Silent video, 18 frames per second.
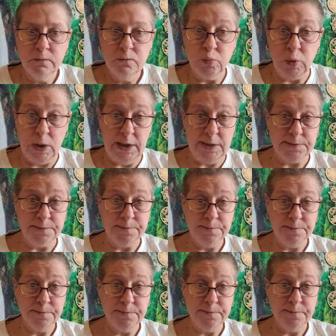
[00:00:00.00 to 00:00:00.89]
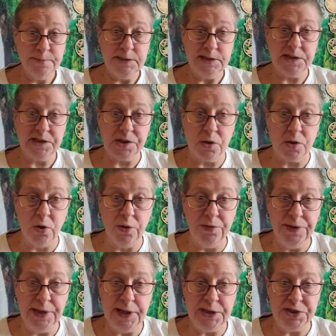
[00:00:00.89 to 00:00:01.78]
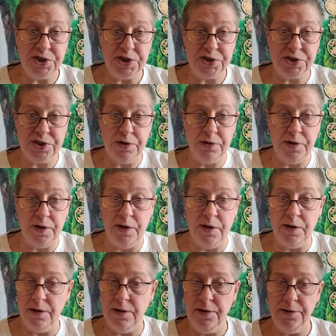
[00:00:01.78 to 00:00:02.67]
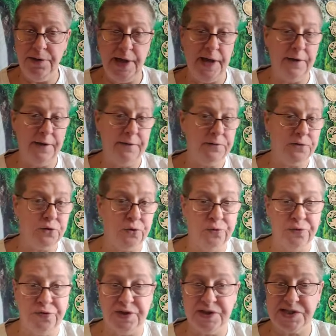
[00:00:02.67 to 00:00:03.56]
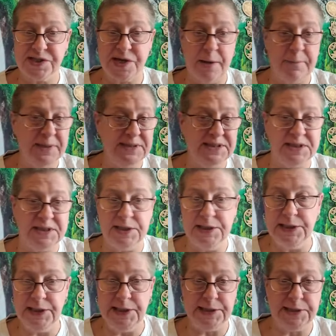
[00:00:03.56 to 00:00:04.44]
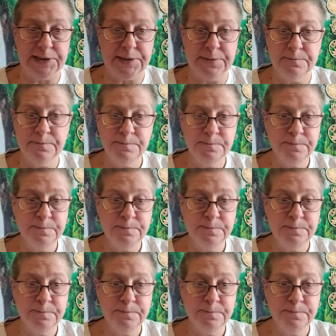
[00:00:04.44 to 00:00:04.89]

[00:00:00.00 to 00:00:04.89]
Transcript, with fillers: Wow, it's the golden age this year, and all that truth is coming to light.